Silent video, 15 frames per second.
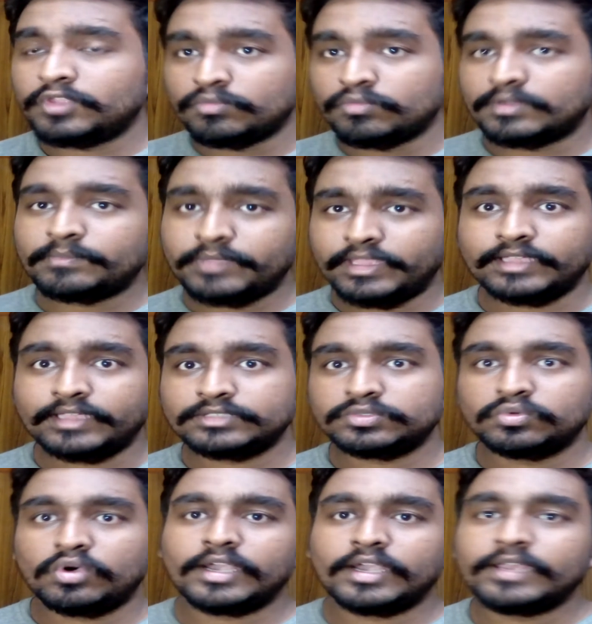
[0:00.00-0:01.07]
human beings
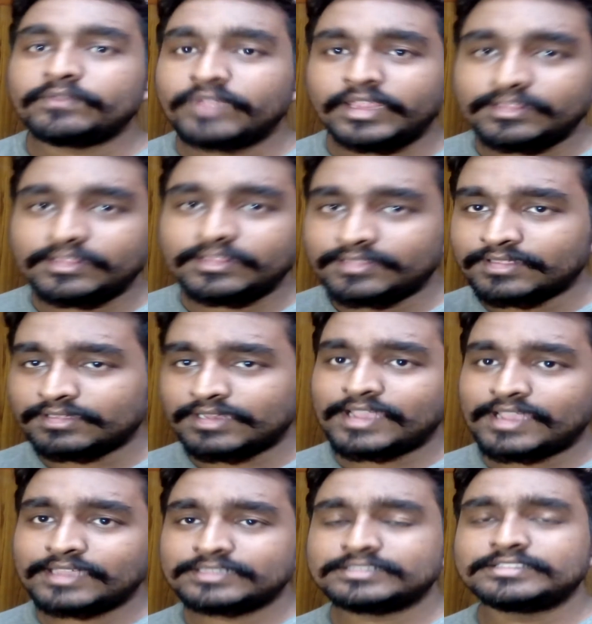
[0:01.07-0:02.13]
who are invading their
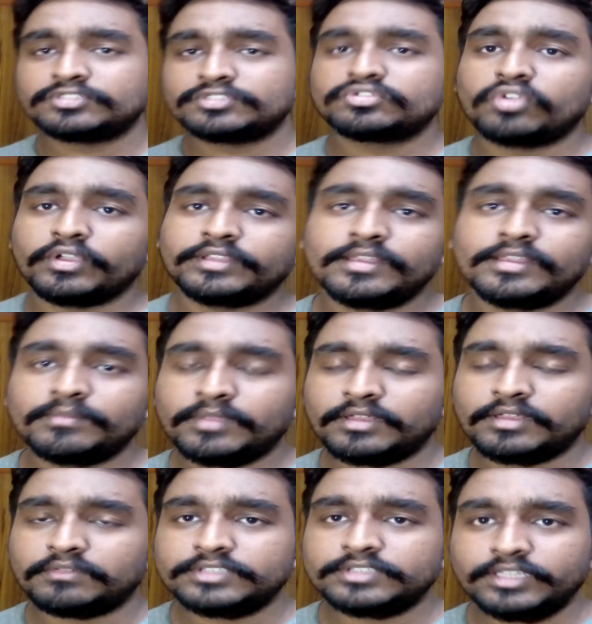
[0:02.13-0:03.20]
lands, destroying them
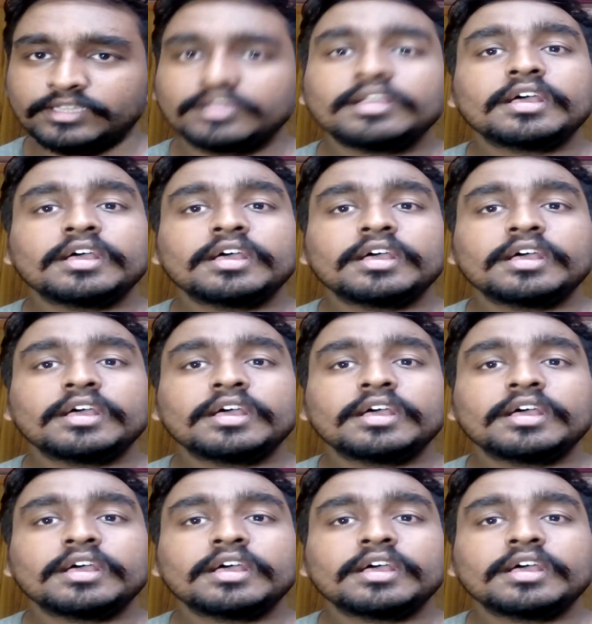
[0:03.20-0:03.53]
and everything.